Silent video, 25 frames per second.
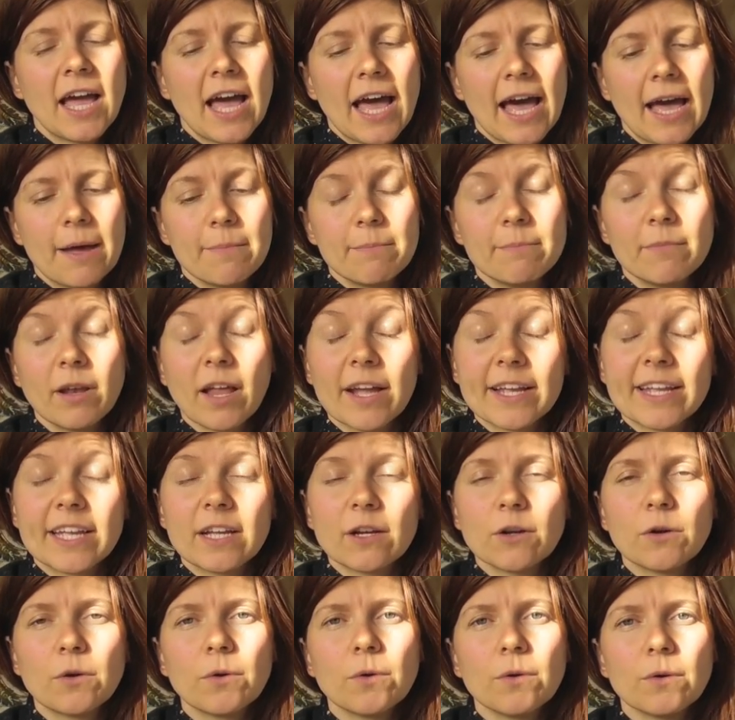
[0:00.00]
like
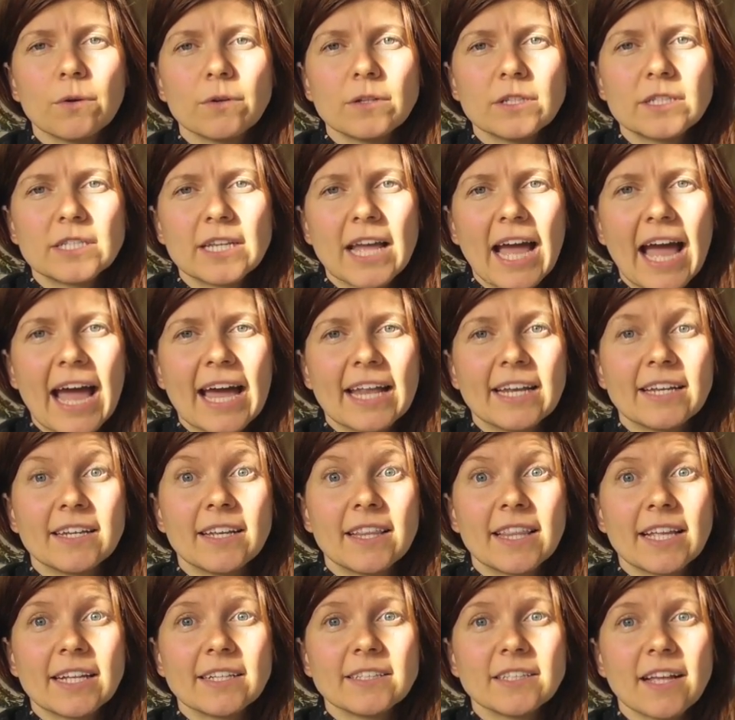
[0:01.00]
in court
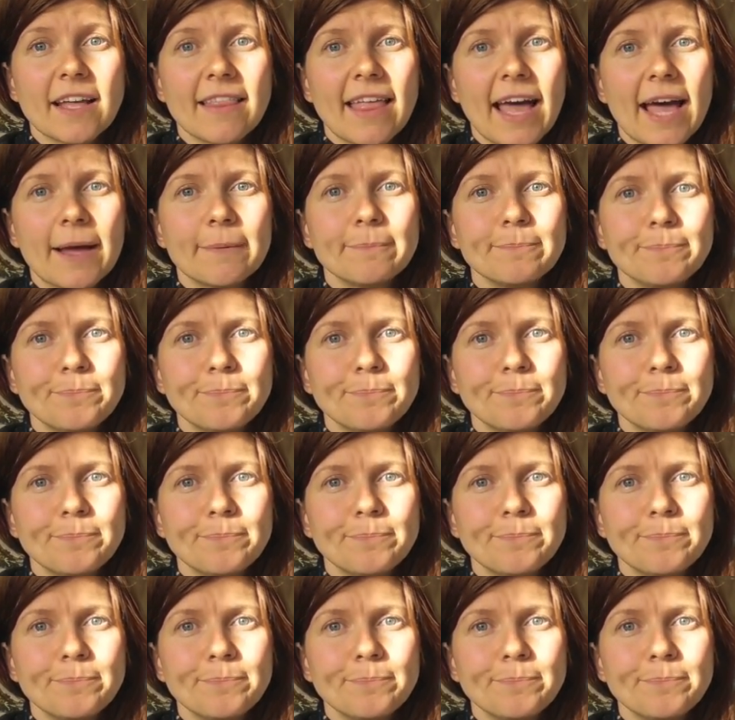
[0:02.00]
and things like that.